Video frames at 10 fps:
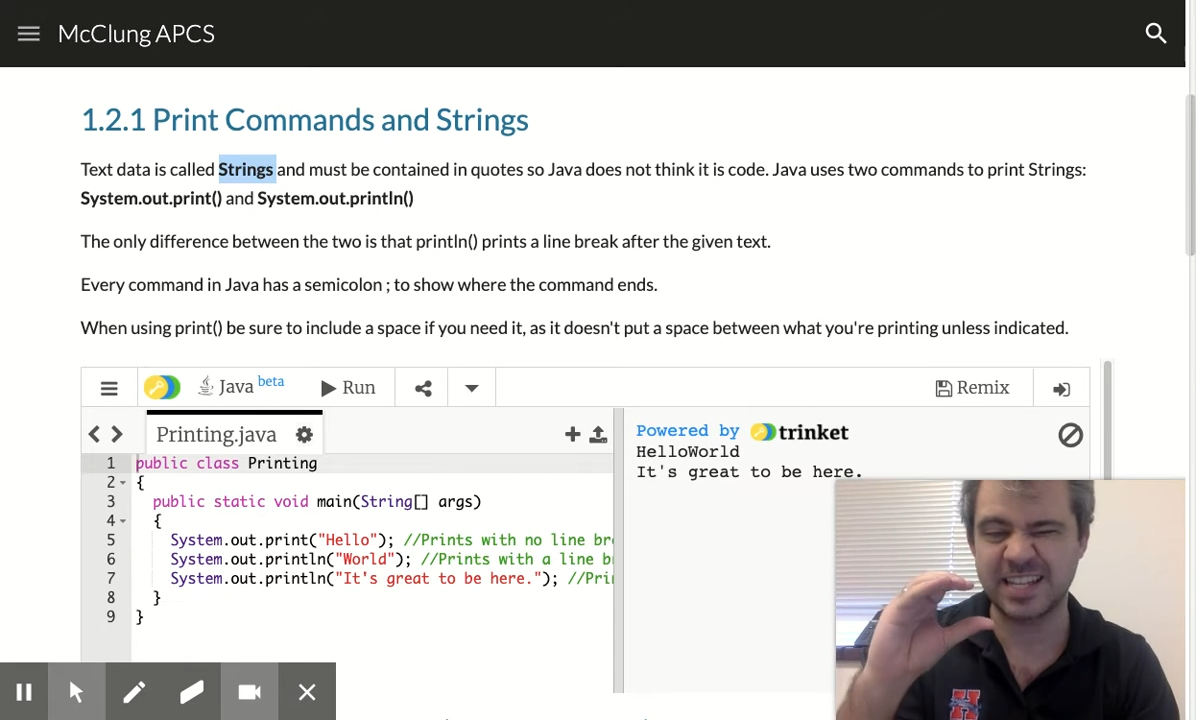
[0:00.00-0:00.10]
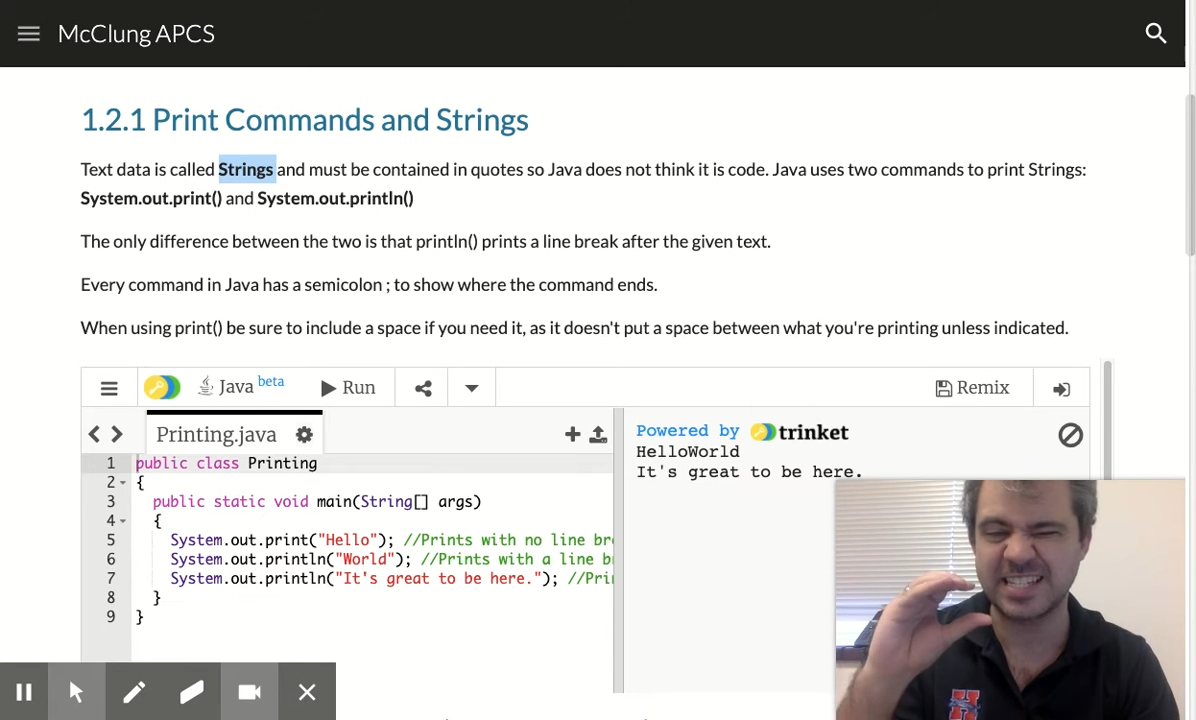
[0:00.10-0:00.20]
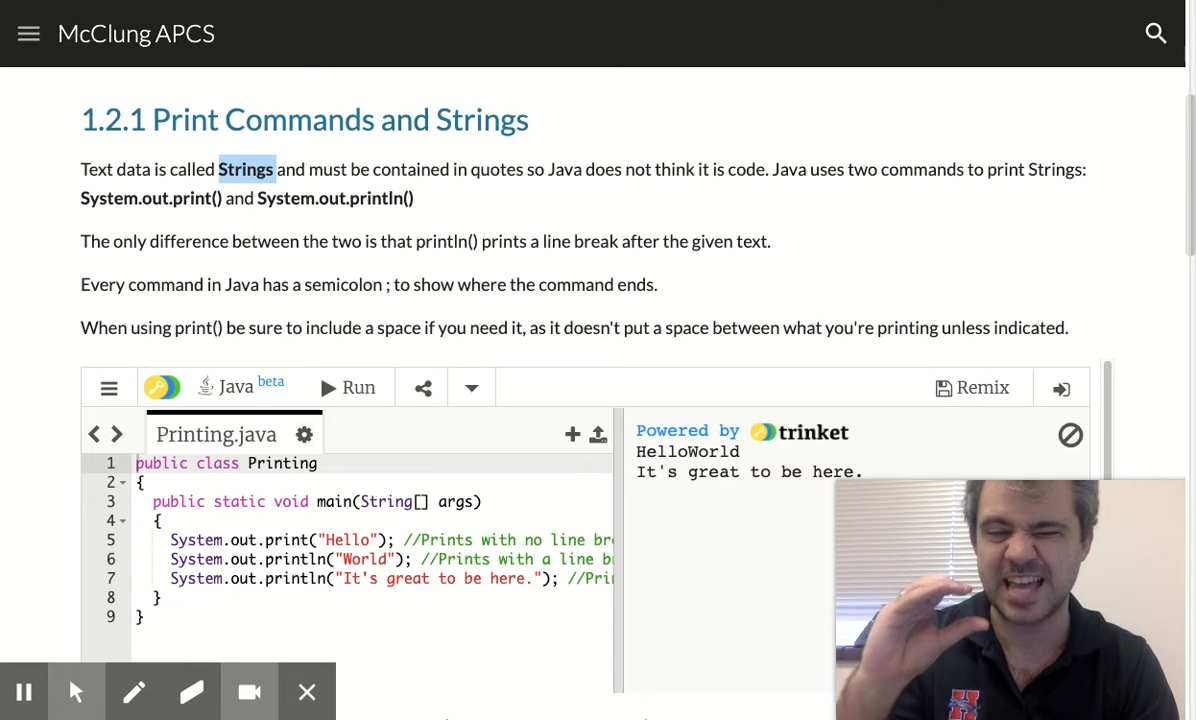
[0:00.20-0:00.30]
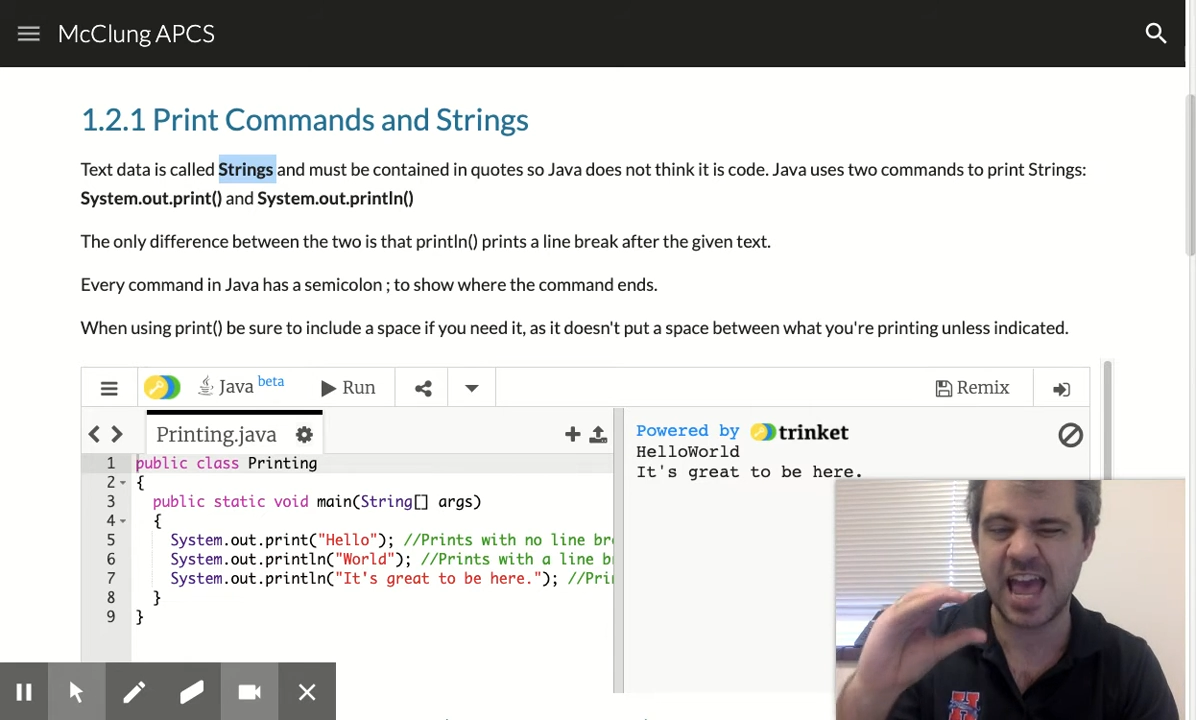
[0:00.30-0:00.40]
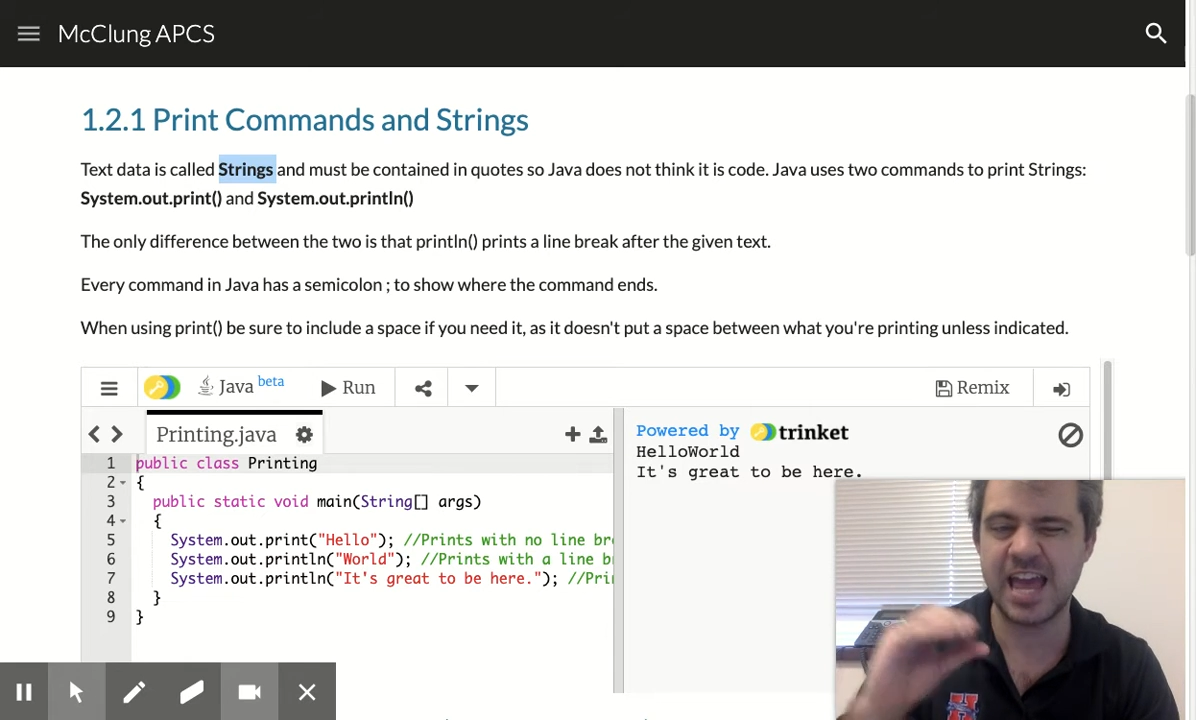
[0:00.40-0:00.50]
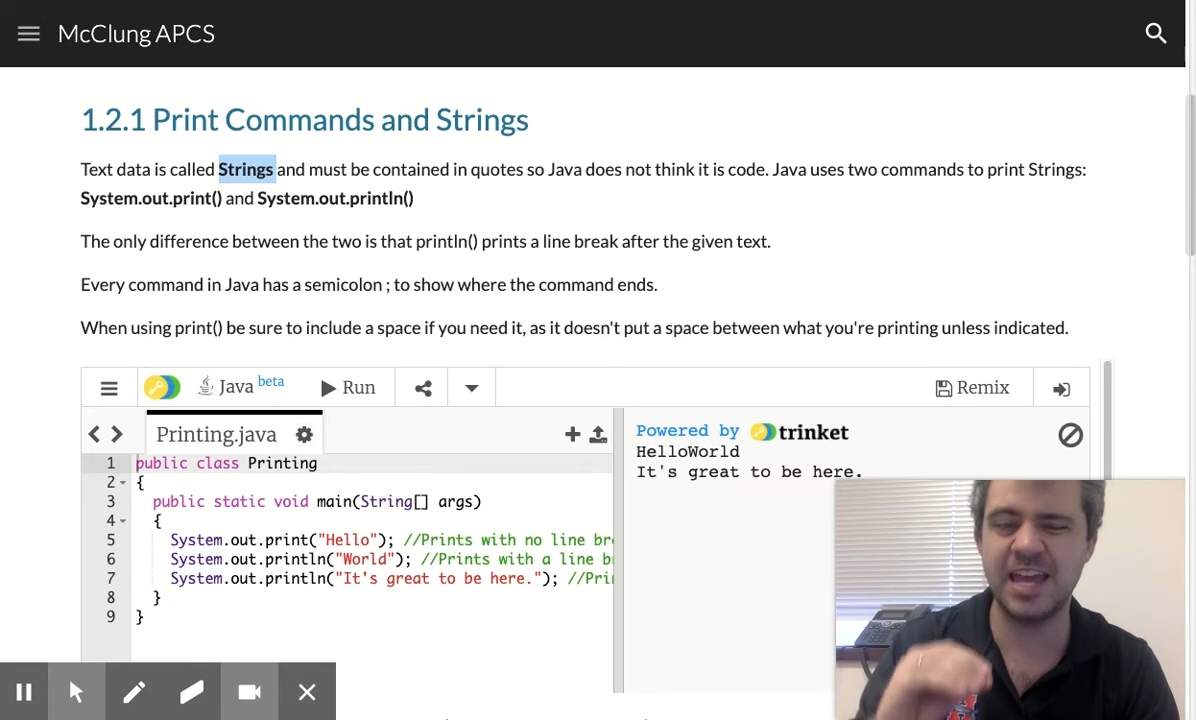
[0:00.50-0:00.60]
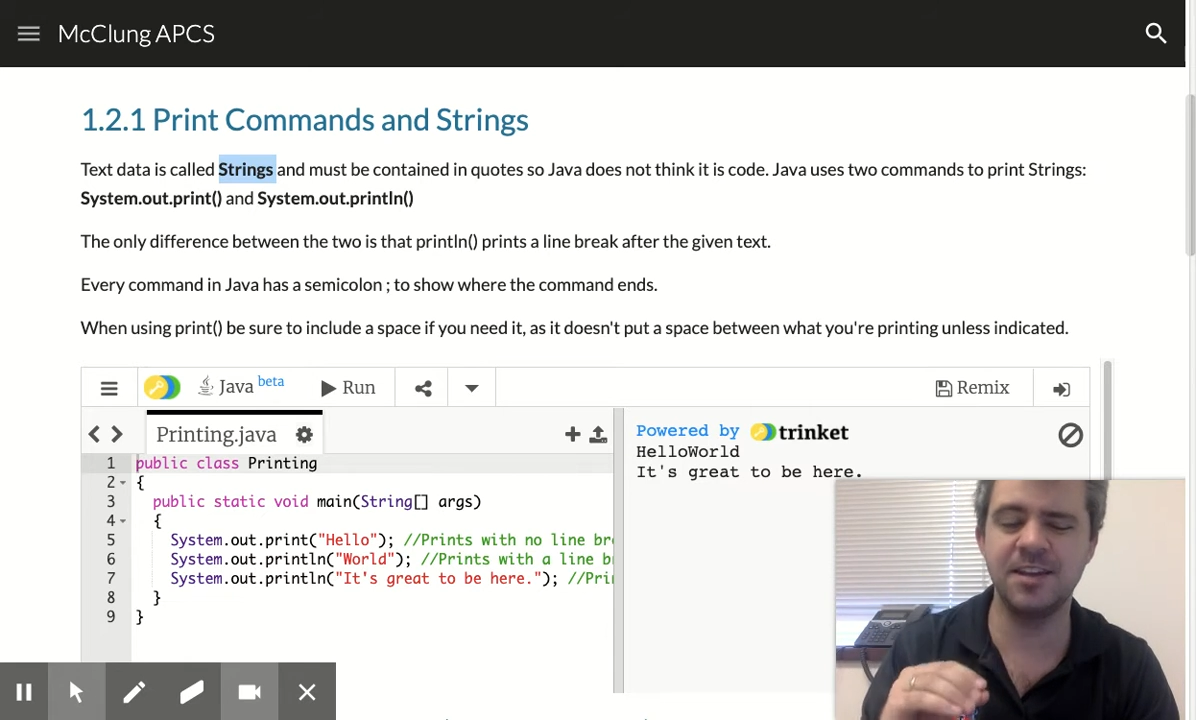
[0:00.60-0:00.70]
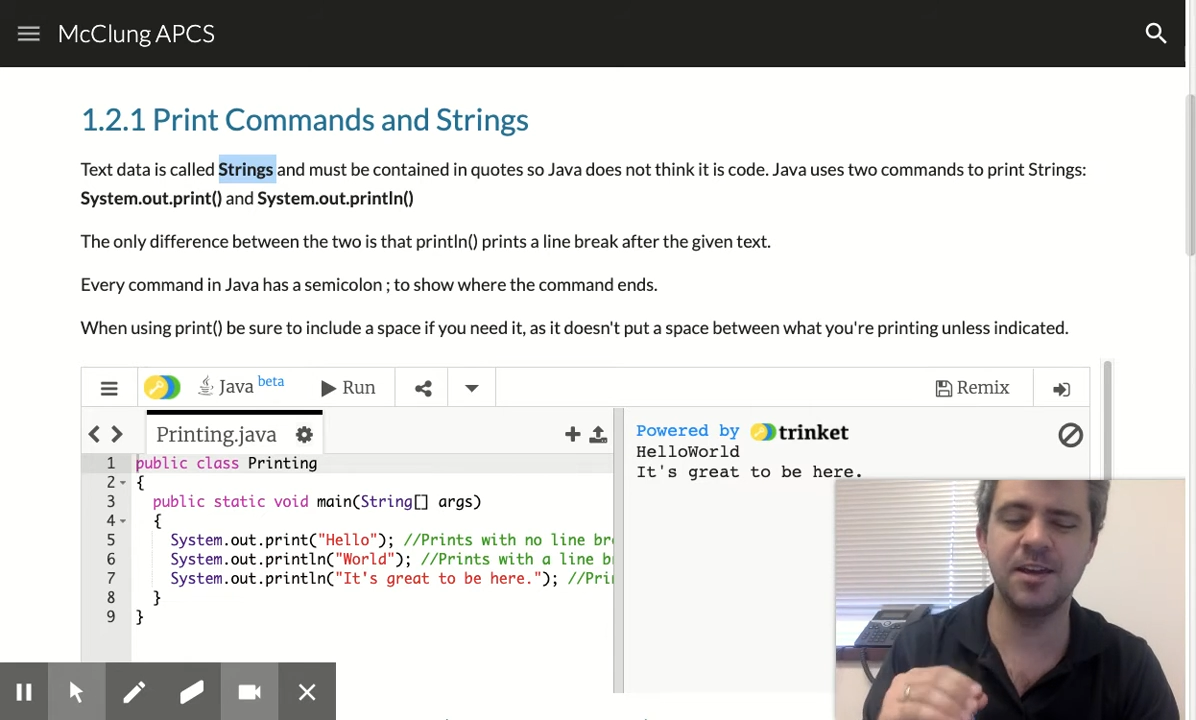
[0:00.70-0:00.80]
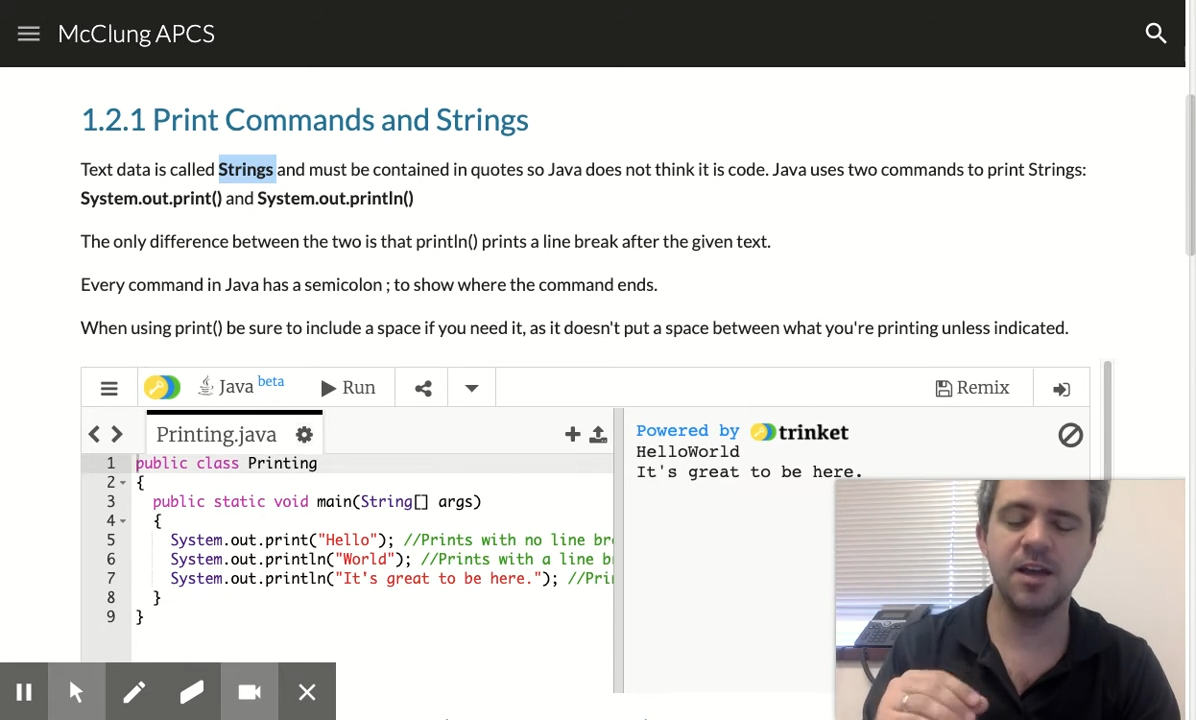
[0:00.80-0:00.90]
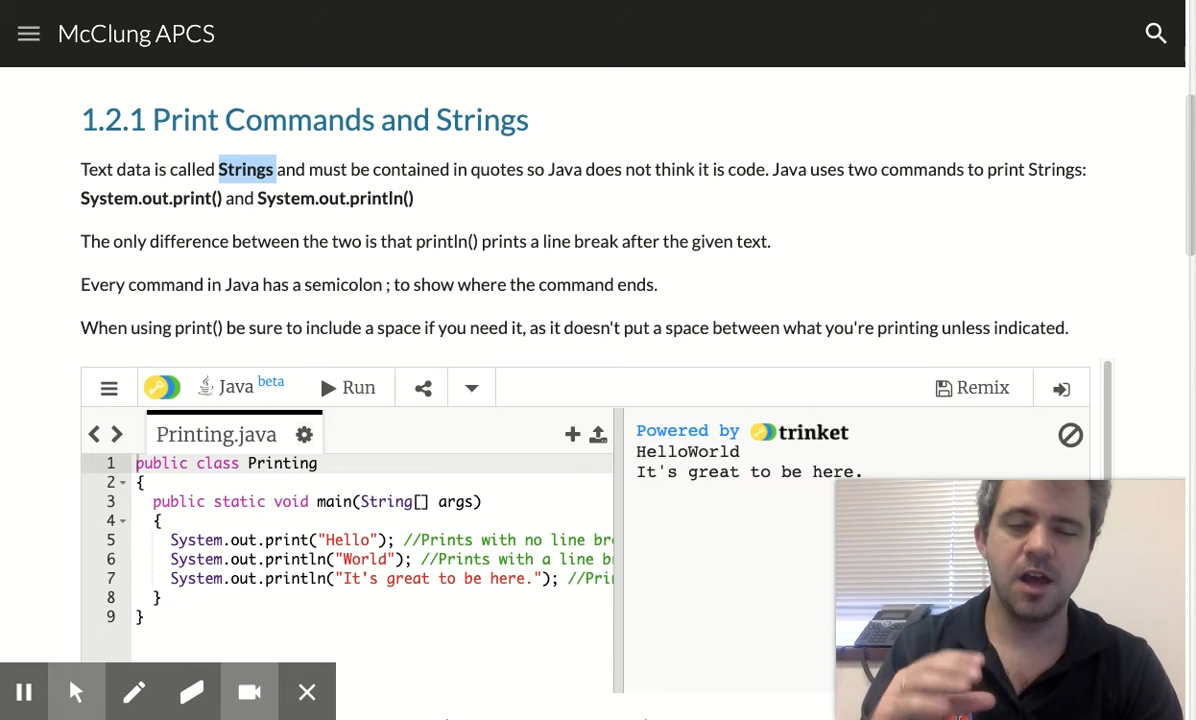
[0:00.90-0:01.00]

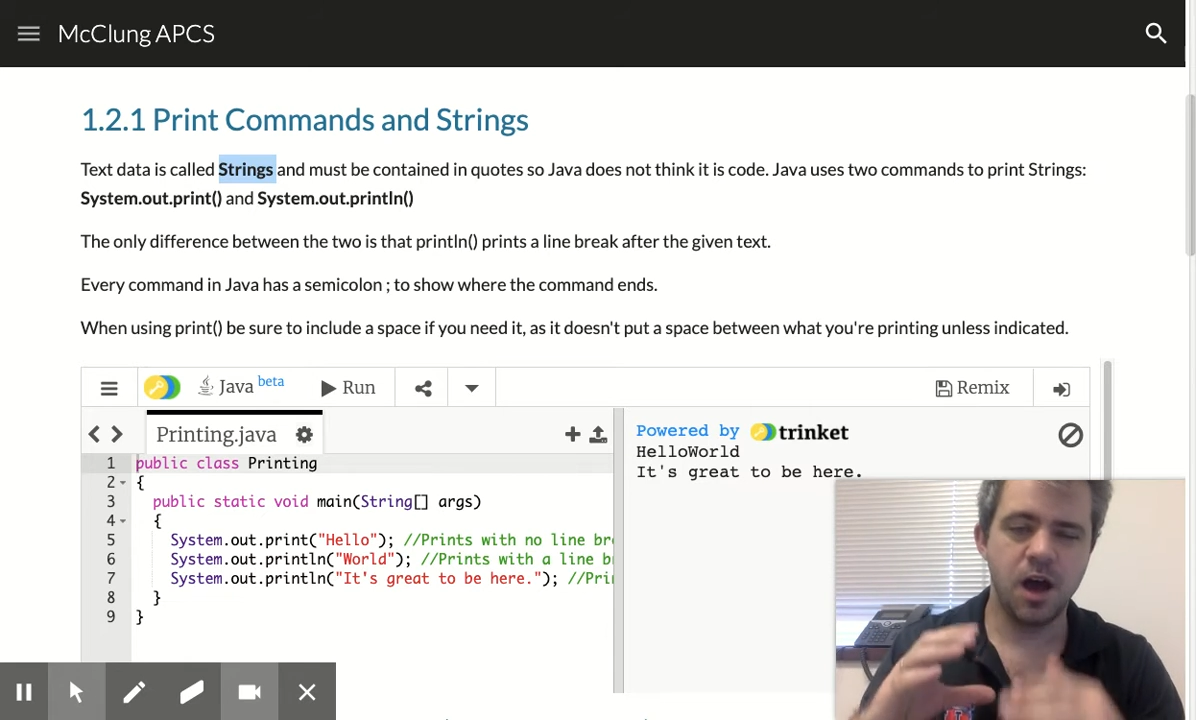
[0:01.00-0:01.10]
contain